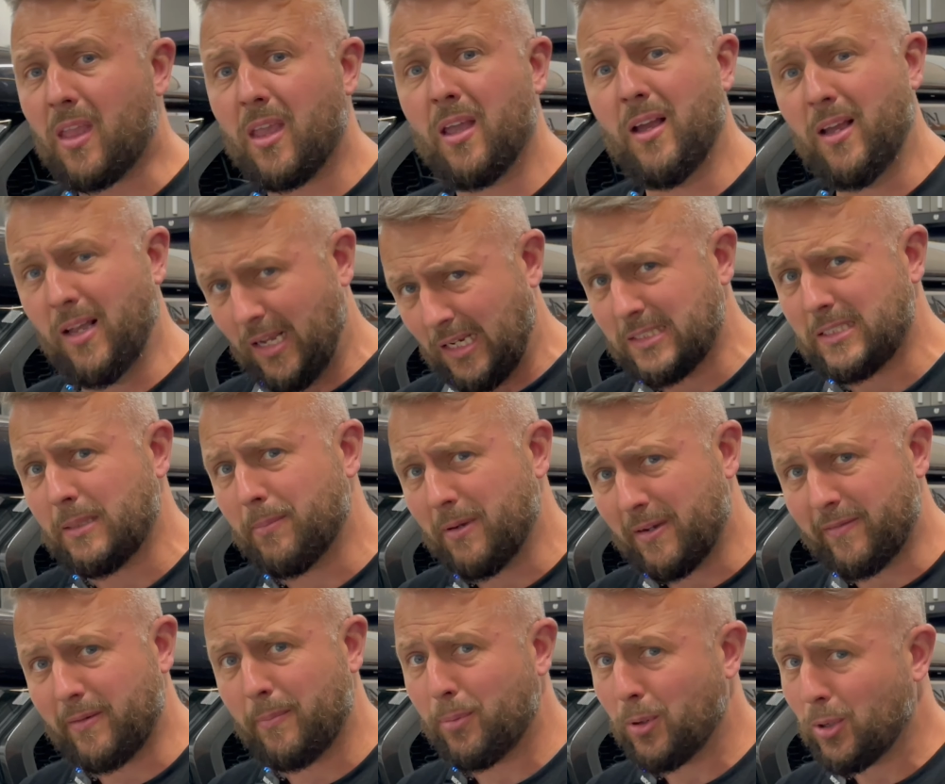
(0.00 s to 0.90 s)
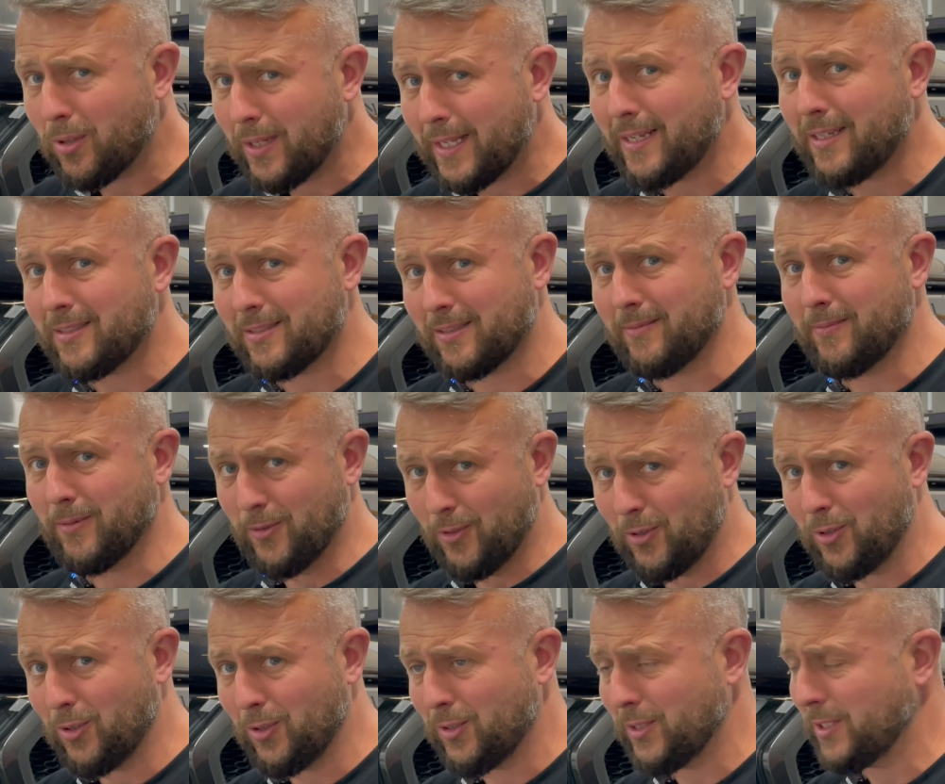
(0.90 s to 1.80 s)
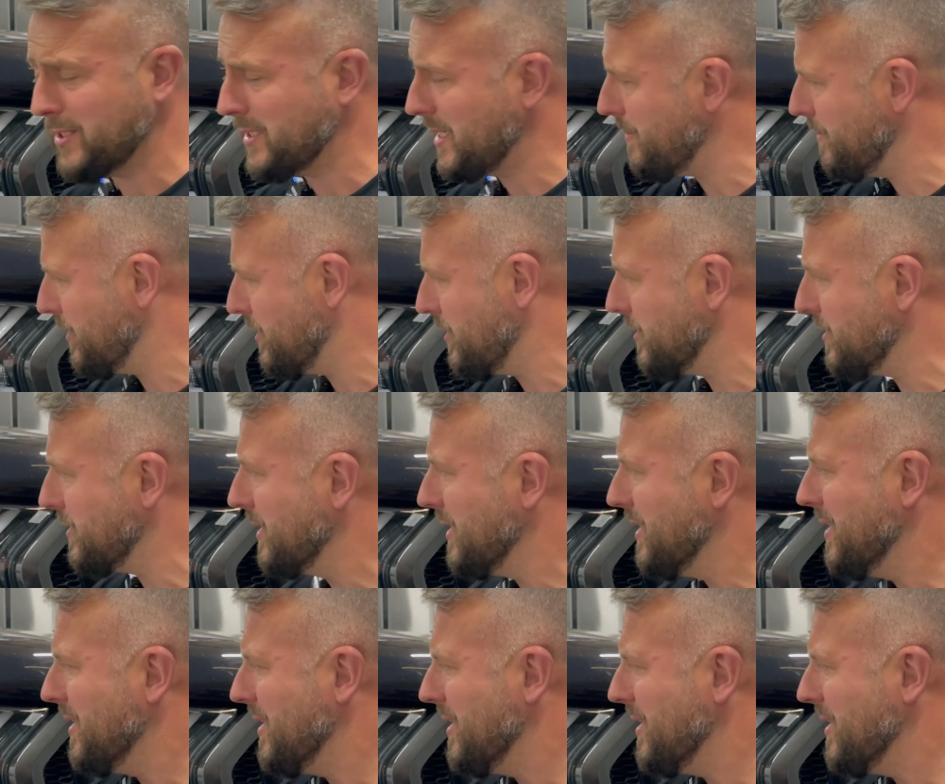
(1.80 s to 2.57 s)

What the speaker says: it's a bit of a ball ache in all honesty, because